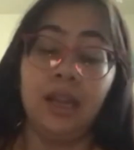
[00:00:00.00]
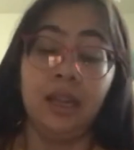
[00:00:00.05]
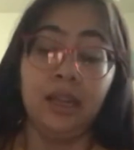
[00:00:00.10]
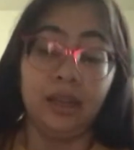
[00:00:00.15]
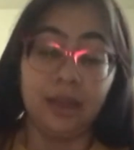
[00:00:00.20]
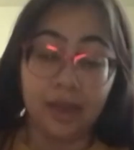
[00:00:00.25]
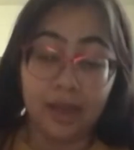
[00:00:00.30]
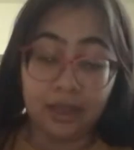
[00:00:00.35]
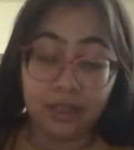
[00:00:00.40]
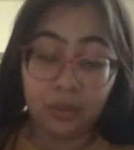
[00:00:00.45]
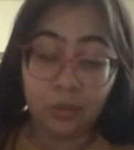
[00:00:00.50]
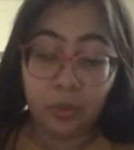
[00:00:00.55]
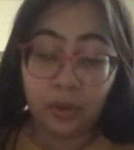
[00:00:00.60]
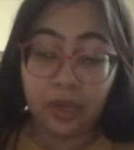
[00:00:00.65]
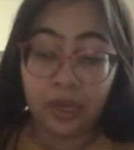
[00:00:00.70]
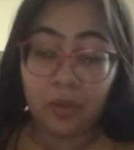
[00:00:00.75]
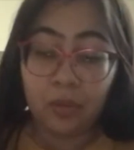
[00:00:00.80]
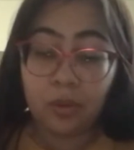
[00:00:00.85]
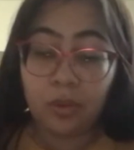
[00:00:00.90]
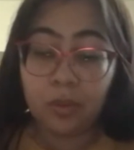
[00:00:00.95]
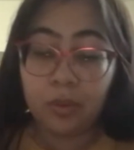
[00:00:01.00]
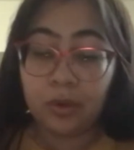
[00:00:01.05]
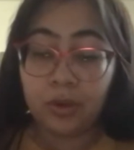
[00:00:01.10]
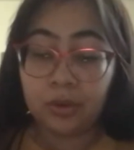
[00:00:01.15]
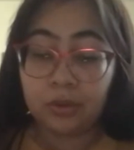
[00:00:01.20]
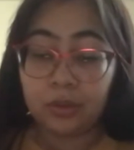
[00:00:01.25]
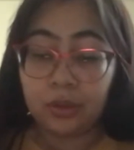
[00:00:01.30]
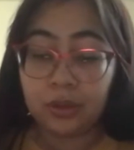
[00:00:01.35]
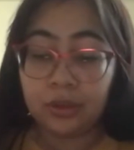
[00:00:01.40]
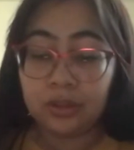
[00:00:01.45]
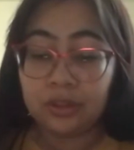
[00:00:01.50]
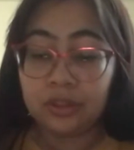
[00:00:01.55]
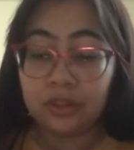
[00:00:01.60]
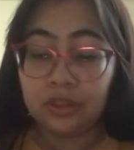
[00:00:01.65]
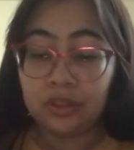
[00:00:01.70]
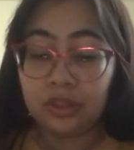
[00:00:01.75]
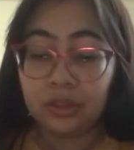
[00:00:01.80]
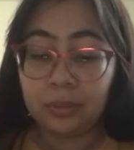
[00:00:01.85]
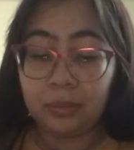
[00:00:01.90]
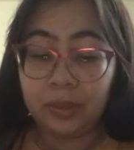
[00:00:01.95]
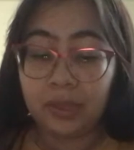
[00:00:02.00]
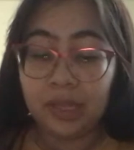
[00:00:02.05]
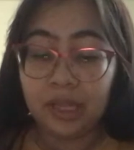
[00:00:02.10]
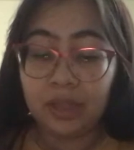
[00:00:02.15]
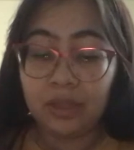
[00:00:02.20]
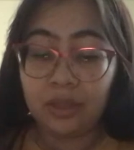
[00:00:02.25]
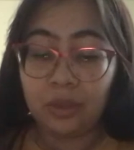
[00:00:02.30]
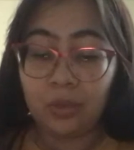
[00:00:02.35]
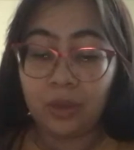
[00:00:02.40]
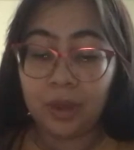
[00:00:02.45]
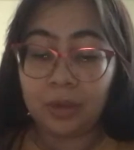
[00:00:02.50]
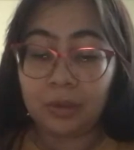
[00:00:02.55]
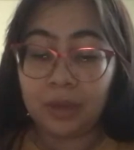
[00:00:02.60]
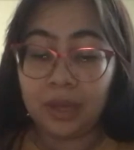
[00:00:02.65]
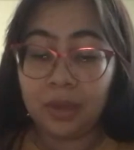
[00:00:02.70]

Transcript: Next morning, Wilbur arose and stood beneath the web.